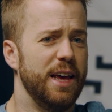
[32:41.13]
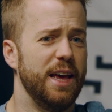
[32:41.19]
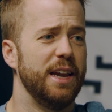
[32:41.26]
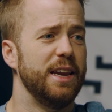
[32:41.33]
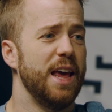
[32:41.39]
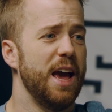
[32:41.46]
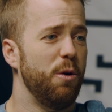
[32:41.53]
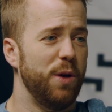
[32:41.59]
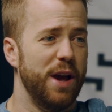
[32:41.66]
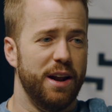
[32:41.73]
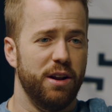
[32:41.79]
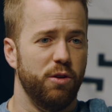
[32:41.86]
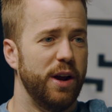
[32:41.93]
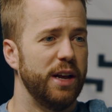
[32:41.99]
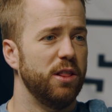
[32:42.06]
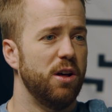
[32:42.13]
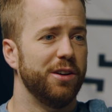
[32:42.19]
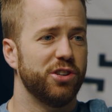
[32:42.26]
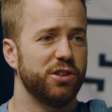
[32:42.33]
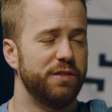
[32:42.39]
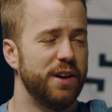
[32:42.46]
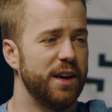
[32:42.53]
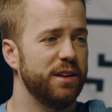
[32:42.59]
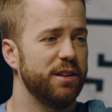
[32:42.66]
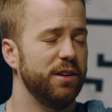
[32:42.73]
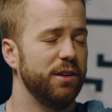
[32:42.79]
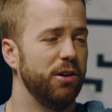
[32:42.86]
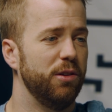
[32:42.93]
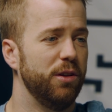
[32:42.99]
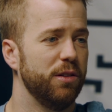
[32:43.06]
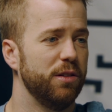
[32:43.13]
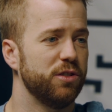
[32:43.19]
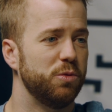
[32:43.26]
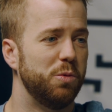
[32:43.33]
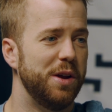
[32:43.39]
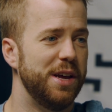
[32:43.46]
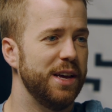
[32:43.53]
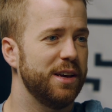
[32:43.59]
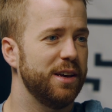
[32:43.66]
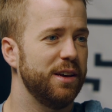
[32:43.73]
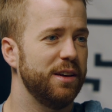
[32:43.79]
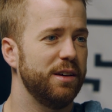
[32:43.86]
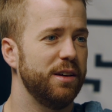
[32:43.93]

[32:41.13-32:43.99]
yeah, we had a great launch event earlier this week.